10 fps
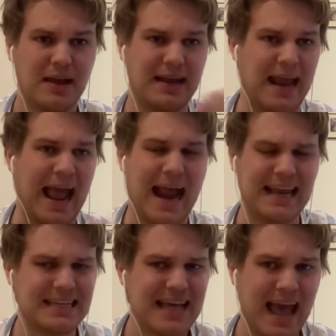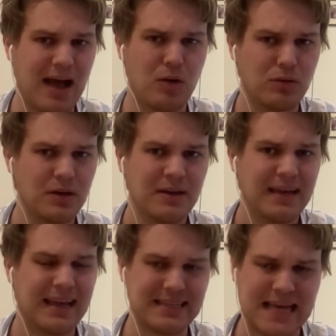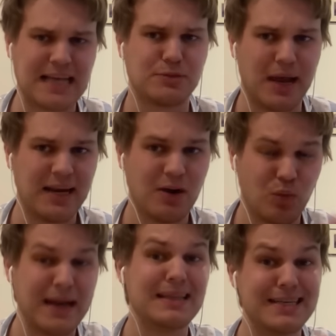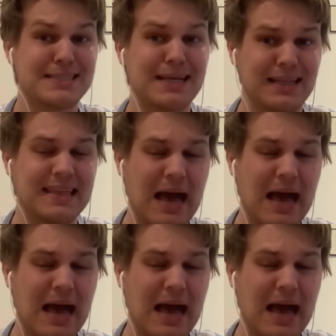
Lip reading: in any town in Tasmania, realistically,